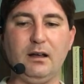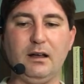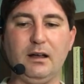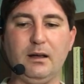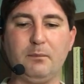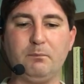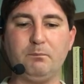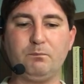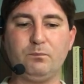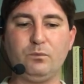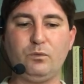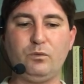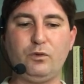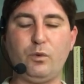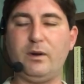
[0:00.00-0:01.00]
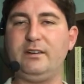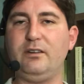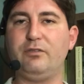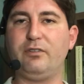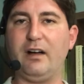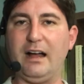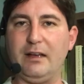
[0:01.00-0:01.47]
um,
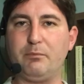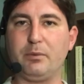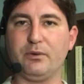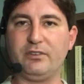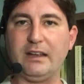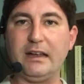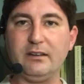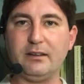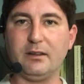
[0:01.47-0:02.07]
25%